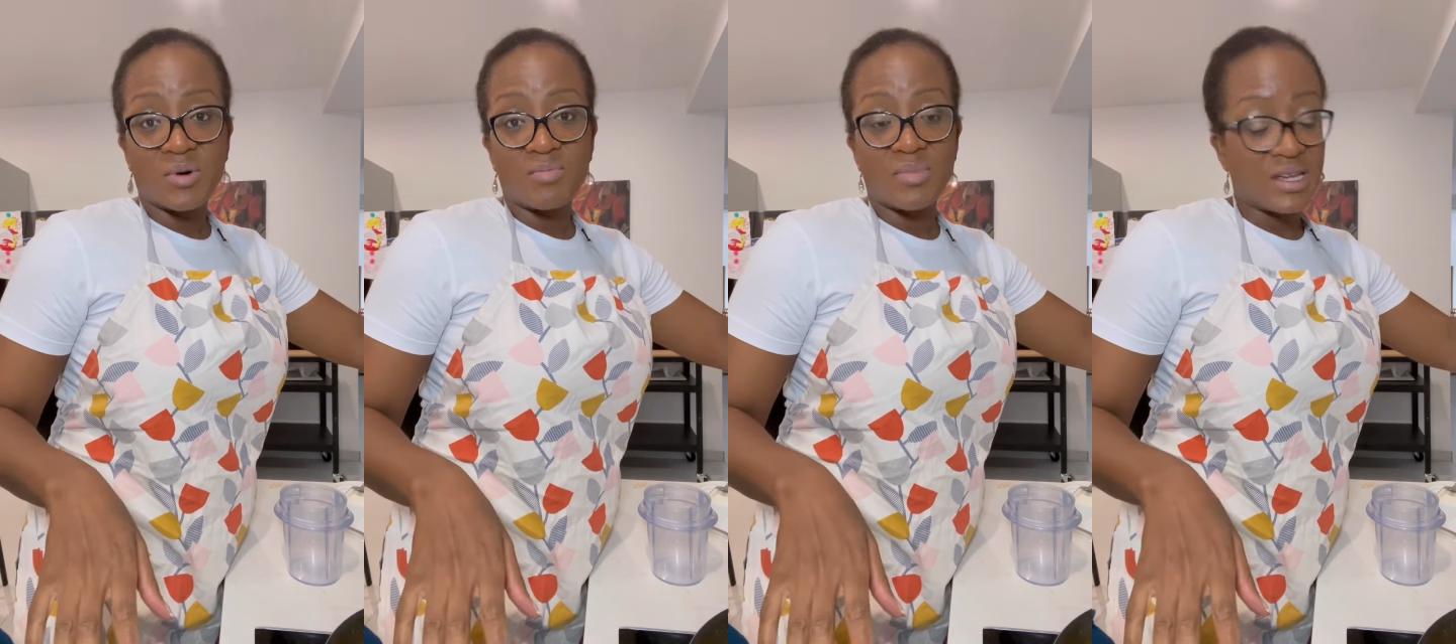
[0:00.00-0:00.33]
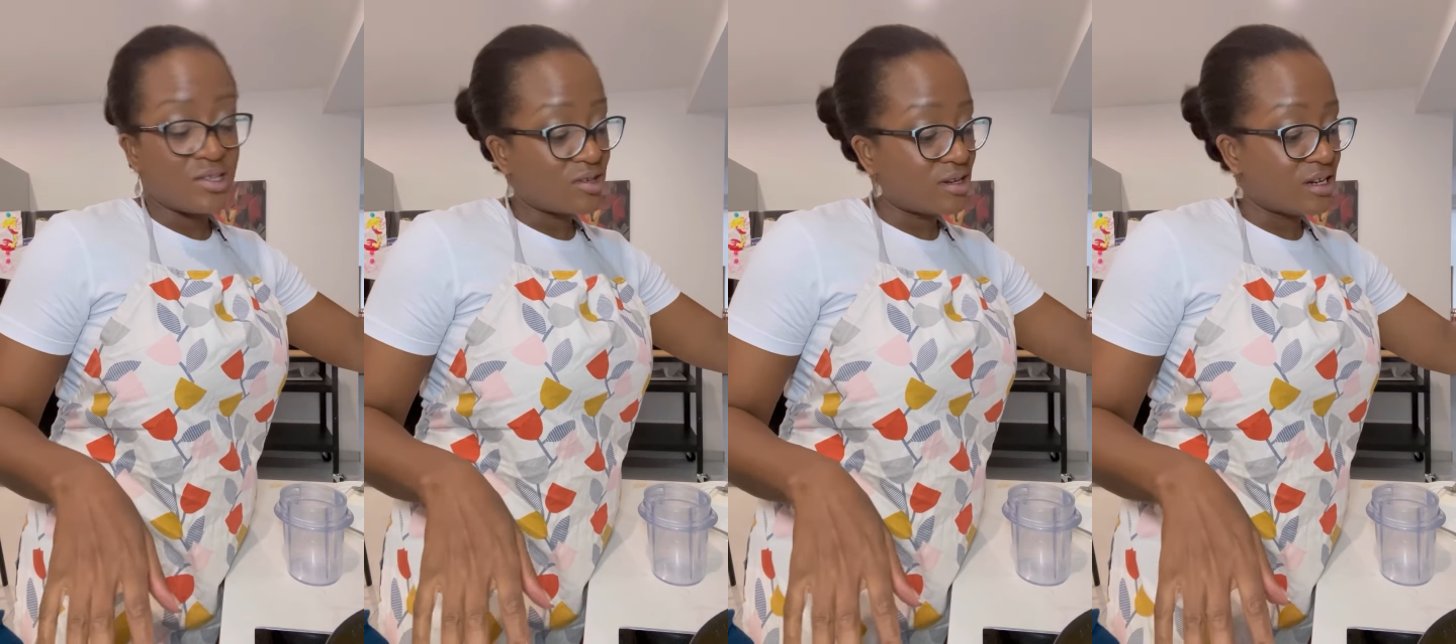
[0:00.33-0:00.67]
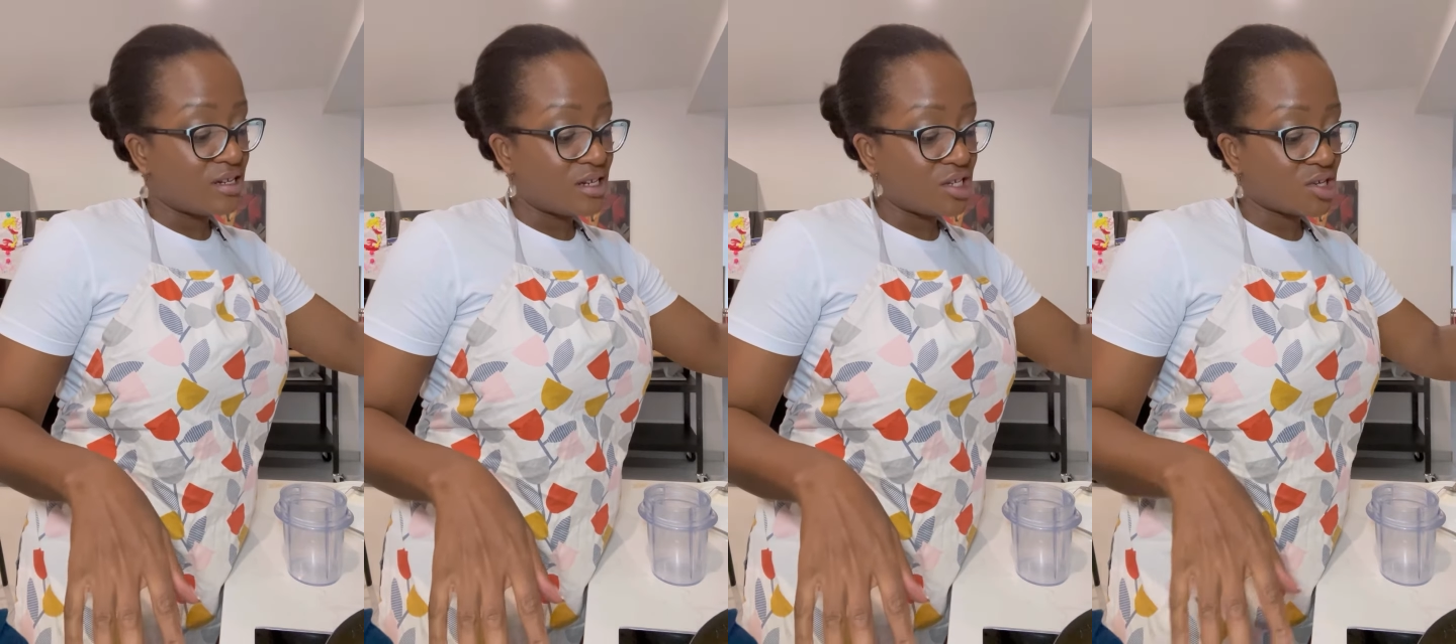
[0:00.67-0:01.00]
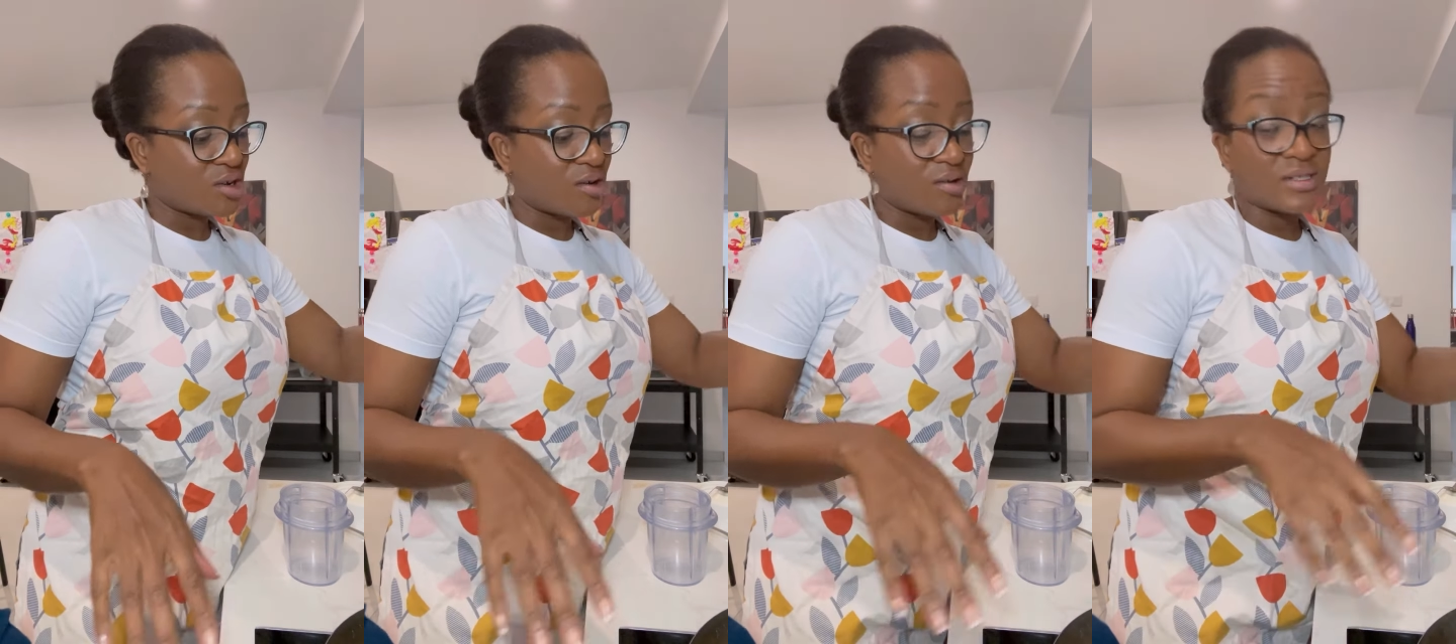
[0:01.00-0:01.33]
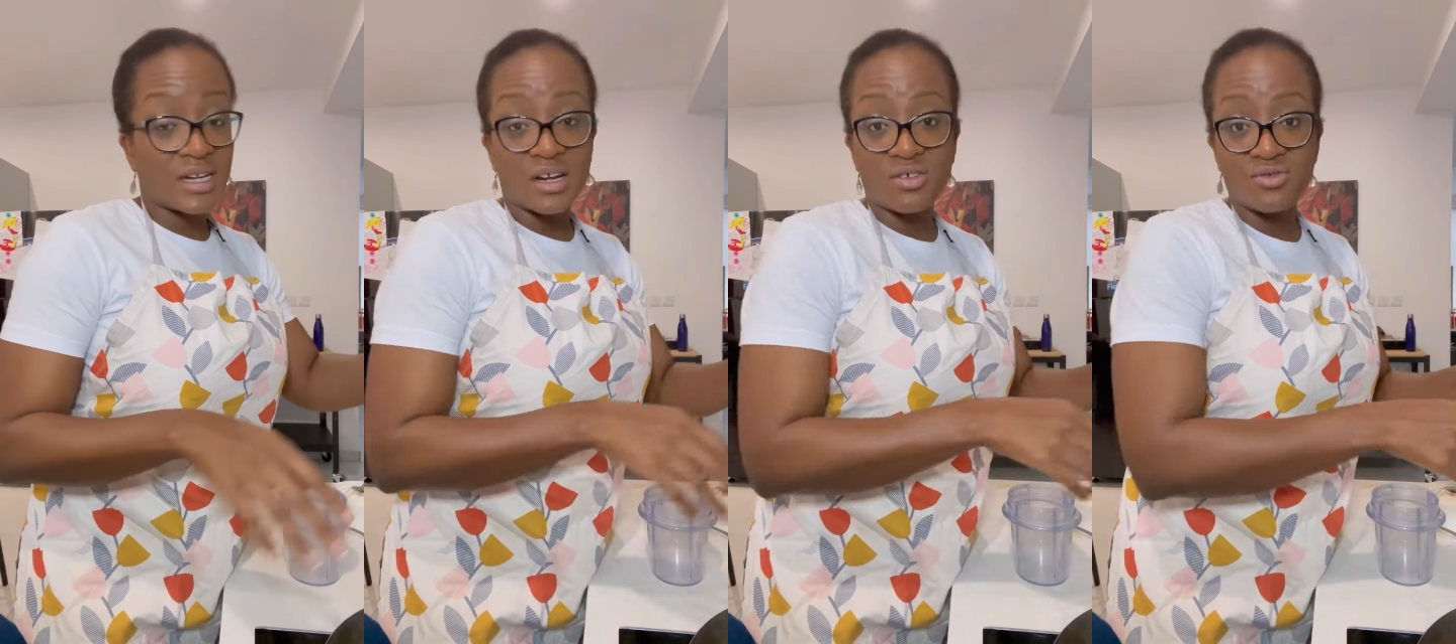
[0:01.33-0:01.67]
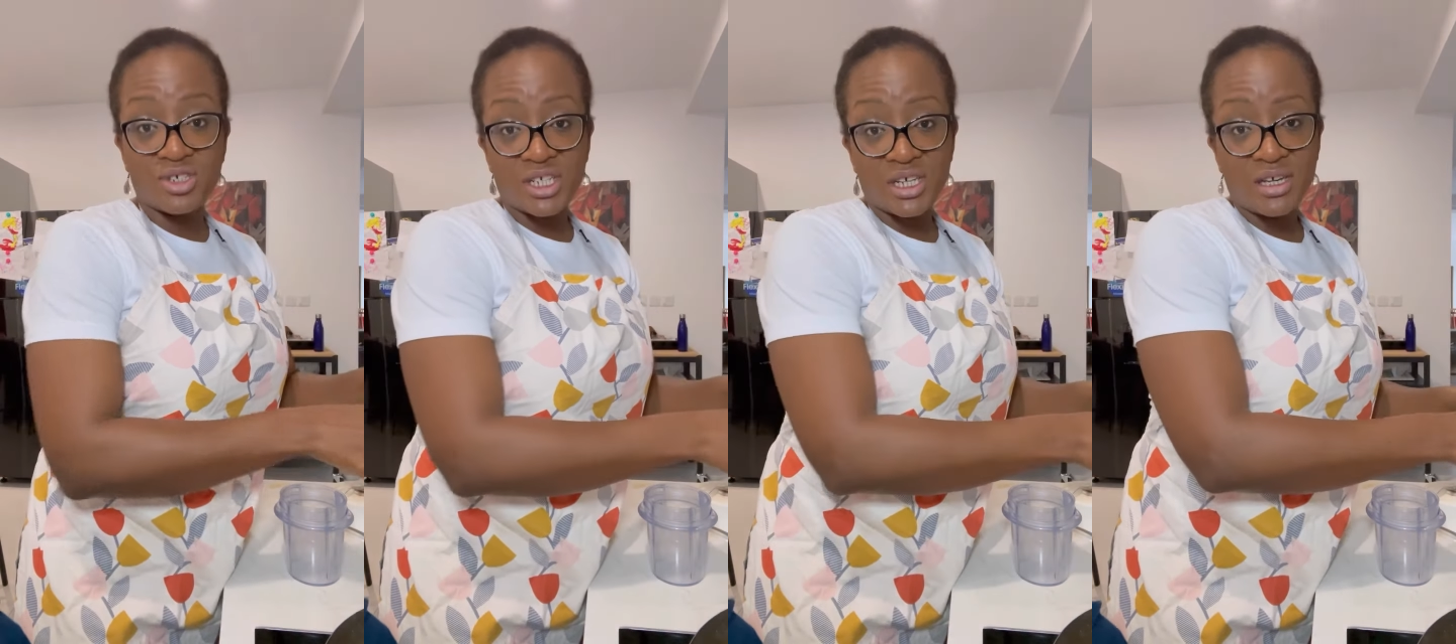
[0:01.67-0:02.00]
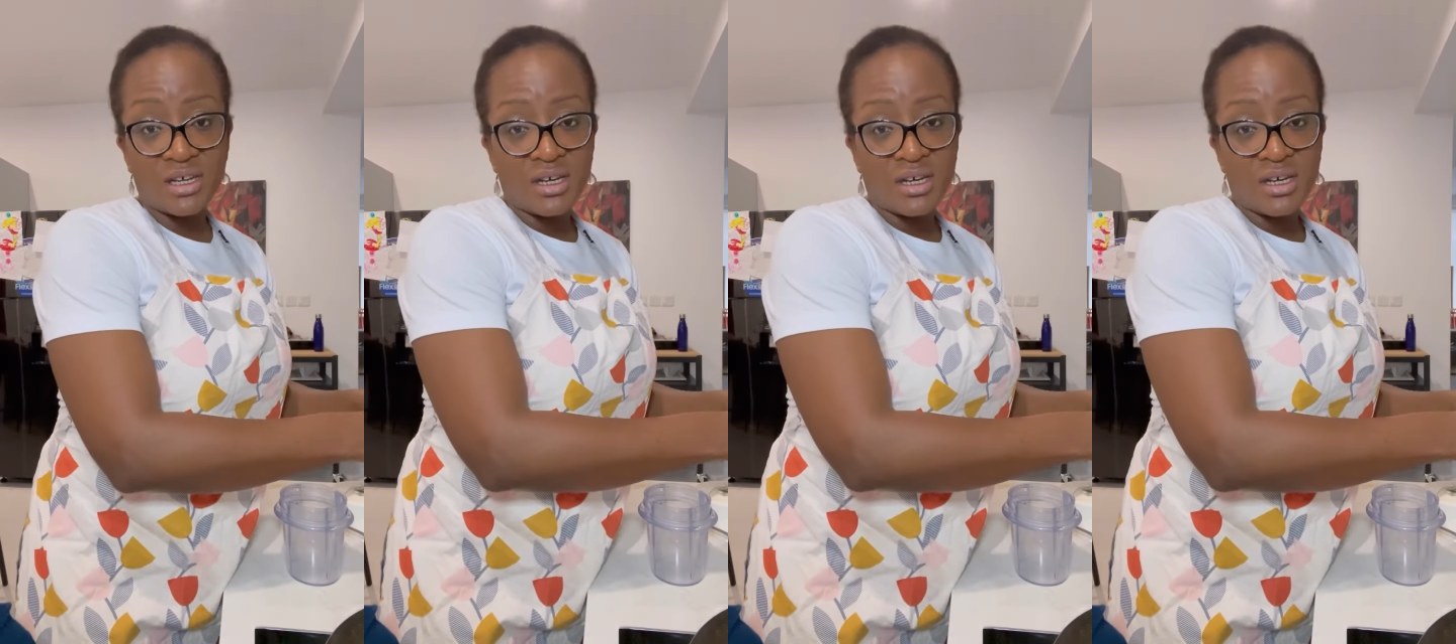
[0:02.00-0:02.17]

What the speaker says: based on a dish called agushi,